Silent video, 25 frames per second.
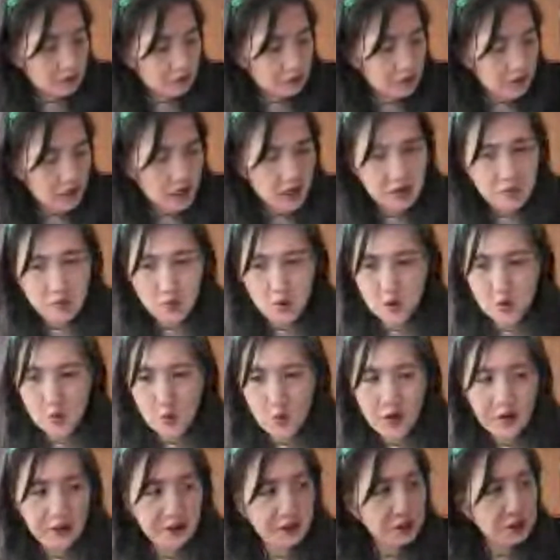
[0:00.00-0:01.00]
buy more
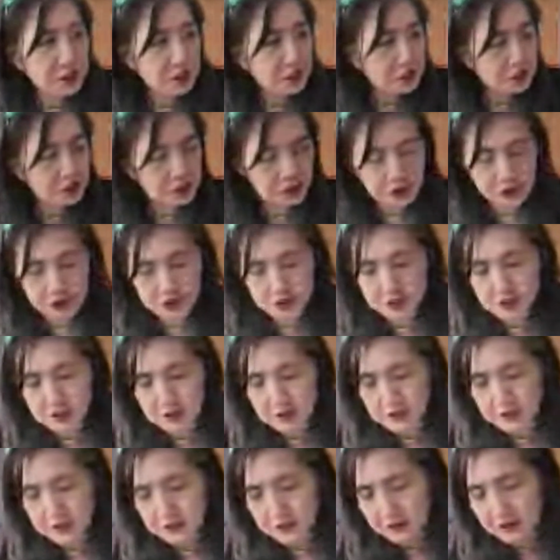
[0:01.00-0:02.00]
wire cutters.
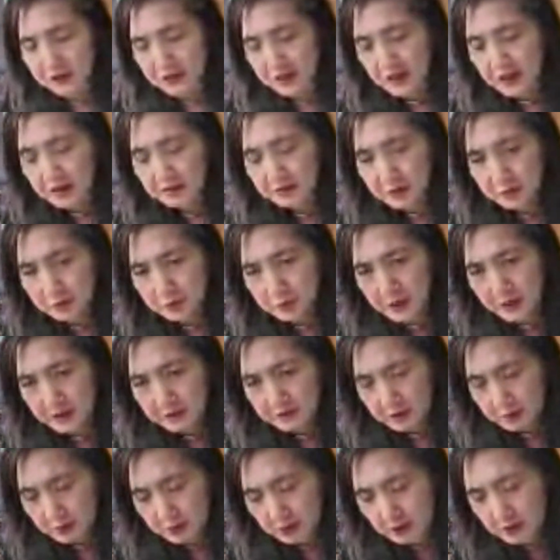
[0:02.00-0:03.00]
So I have them
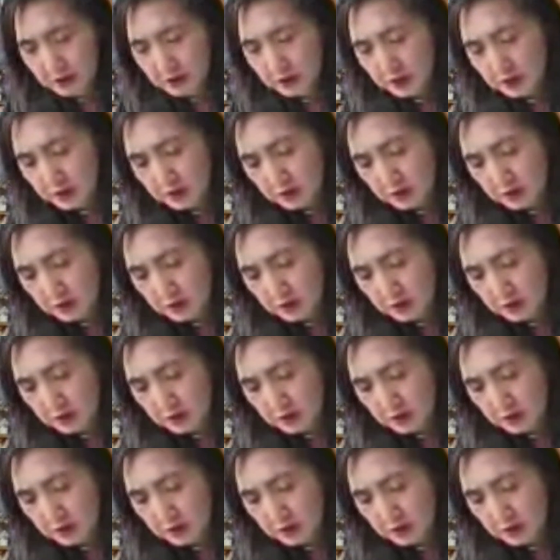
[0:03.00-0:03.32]
everywhere.